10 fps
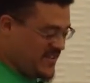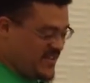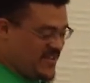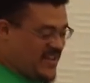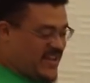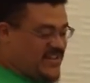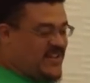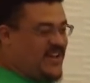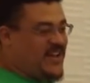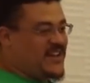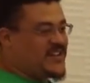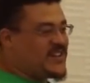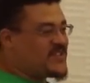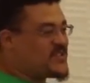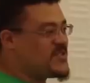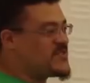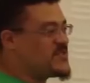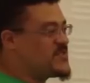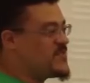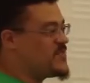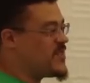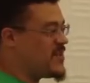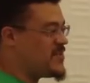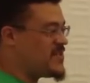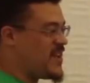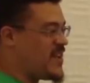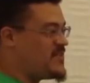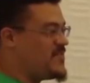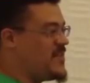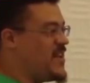Okay, and you get those users from time to time,